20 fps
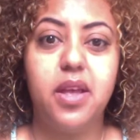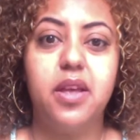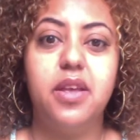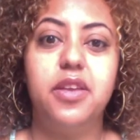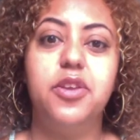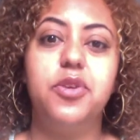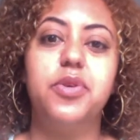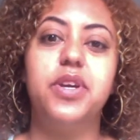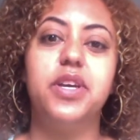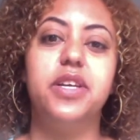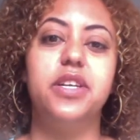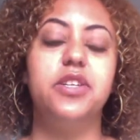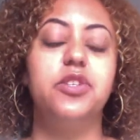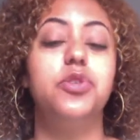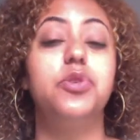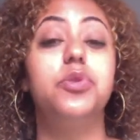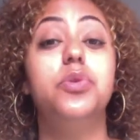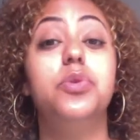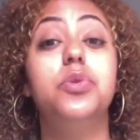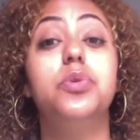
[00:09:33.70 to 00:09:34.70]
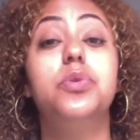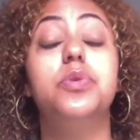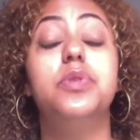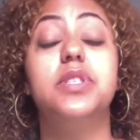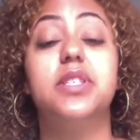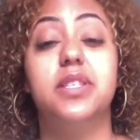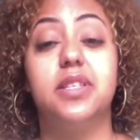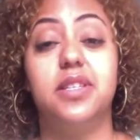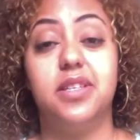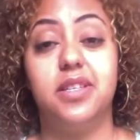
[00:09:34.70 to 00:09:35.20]
You can
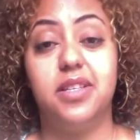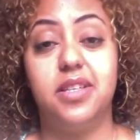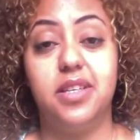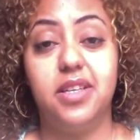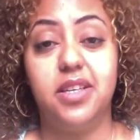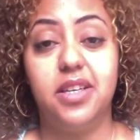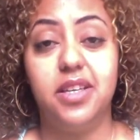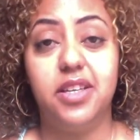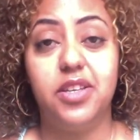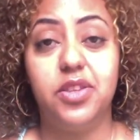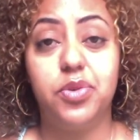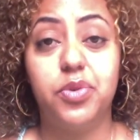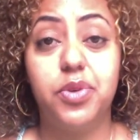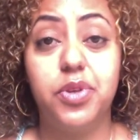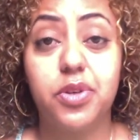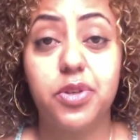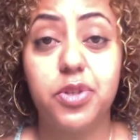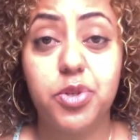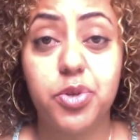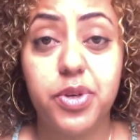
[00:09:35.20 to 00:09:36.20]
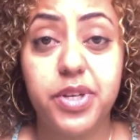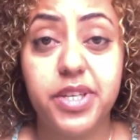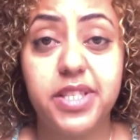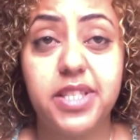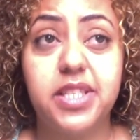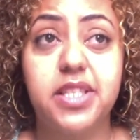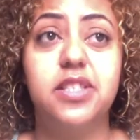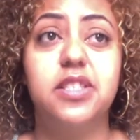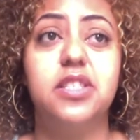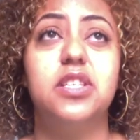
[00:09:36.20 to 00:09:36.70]
choose through your
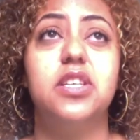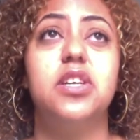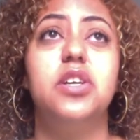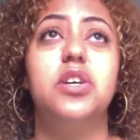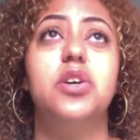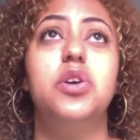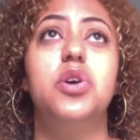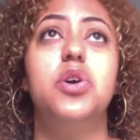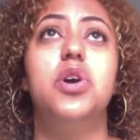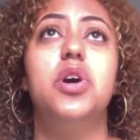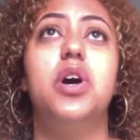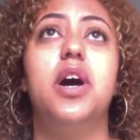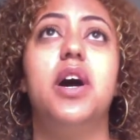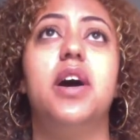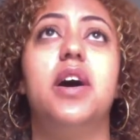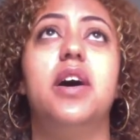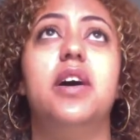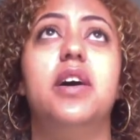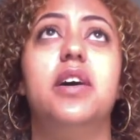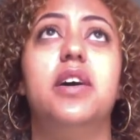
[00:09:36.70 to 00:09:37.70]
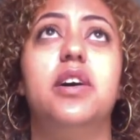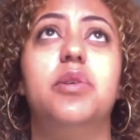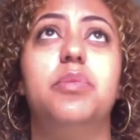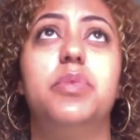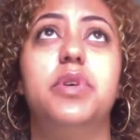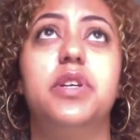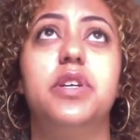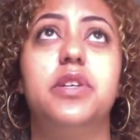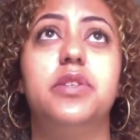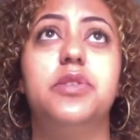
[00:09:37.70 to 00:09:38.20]
choices
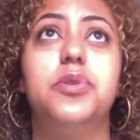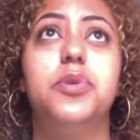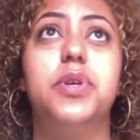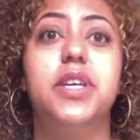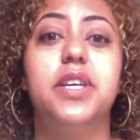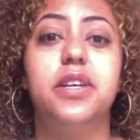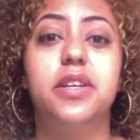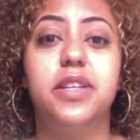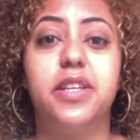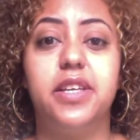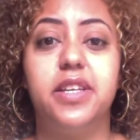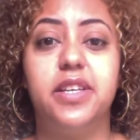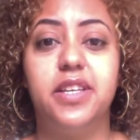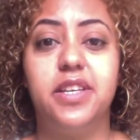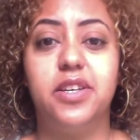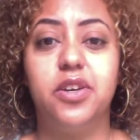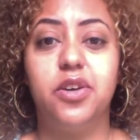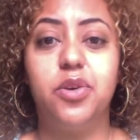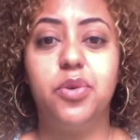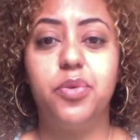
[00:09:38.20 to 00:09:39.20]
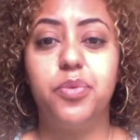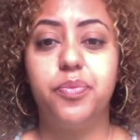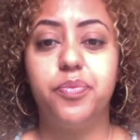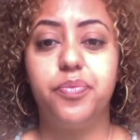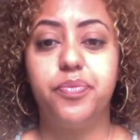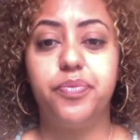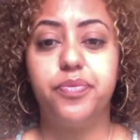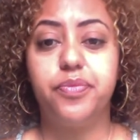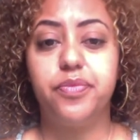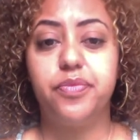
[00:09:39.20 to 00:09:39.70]
to heal it,
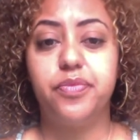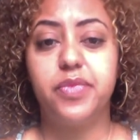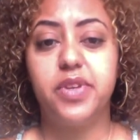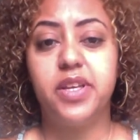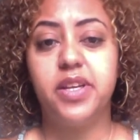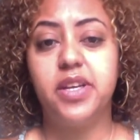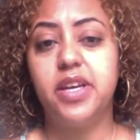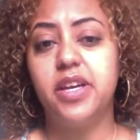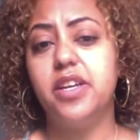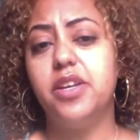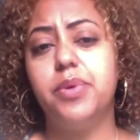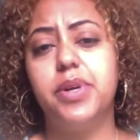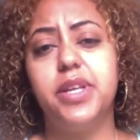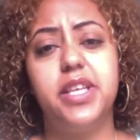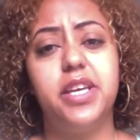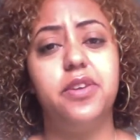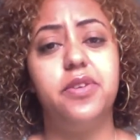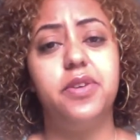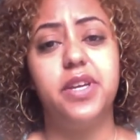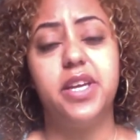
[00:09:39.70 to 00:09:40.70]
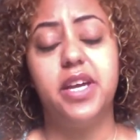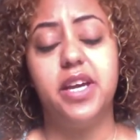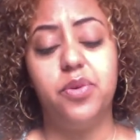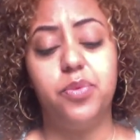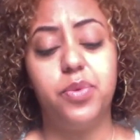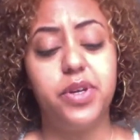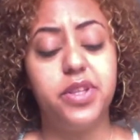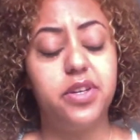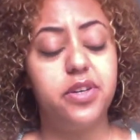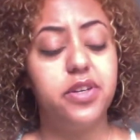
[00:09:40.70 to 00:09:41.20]
in any way that you can,
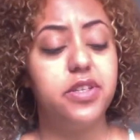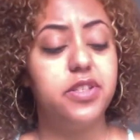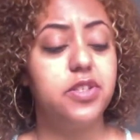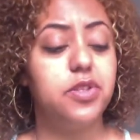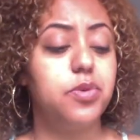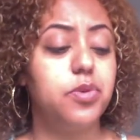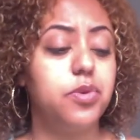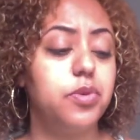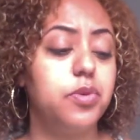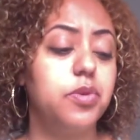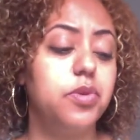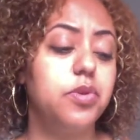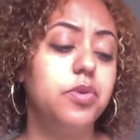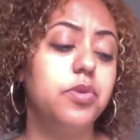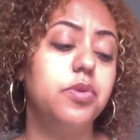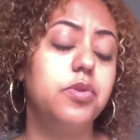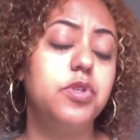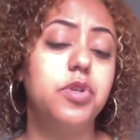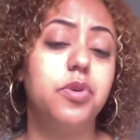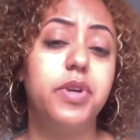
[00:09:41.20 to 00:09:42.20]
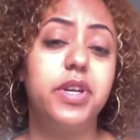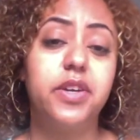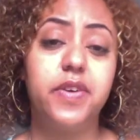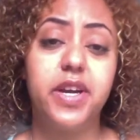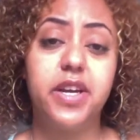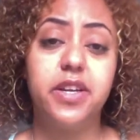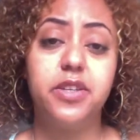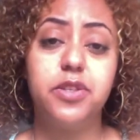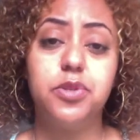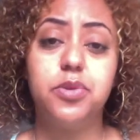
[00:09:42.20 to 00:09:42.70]
whether it's through showing
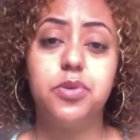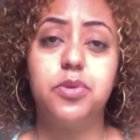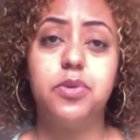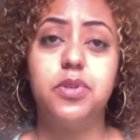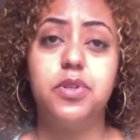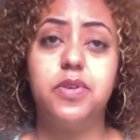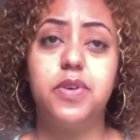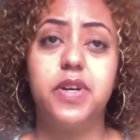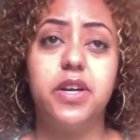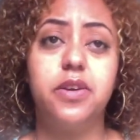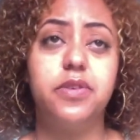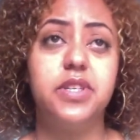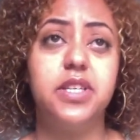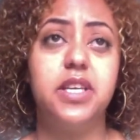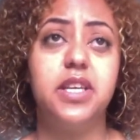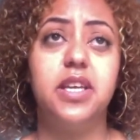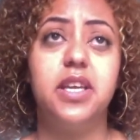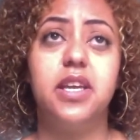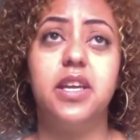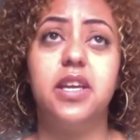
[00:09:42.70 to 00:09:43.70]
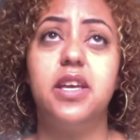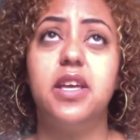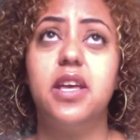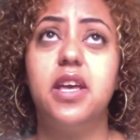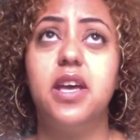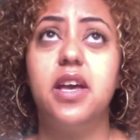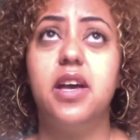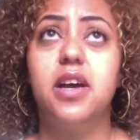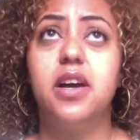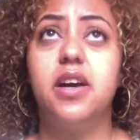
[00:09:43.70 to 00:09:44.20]
gratitude, grounding,
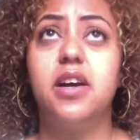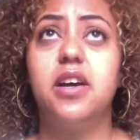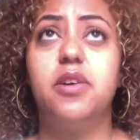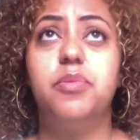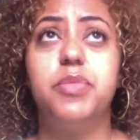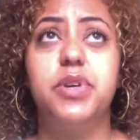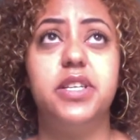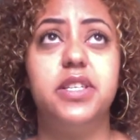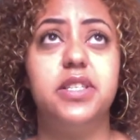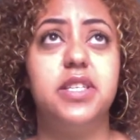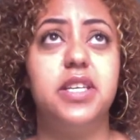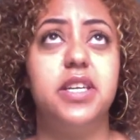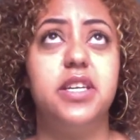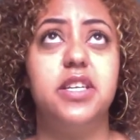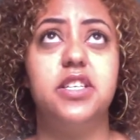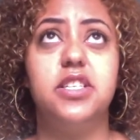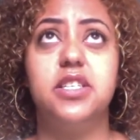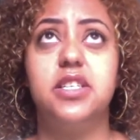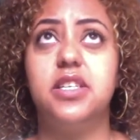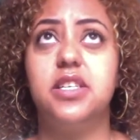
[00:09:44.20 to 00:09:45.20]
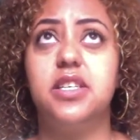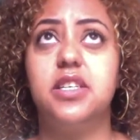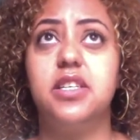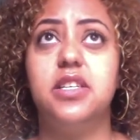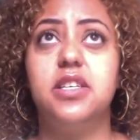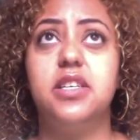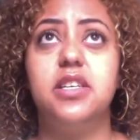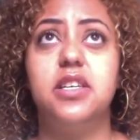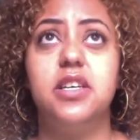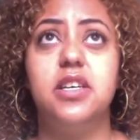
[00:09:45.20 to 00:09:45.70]

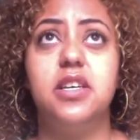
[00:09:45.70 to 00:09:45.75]
meditation,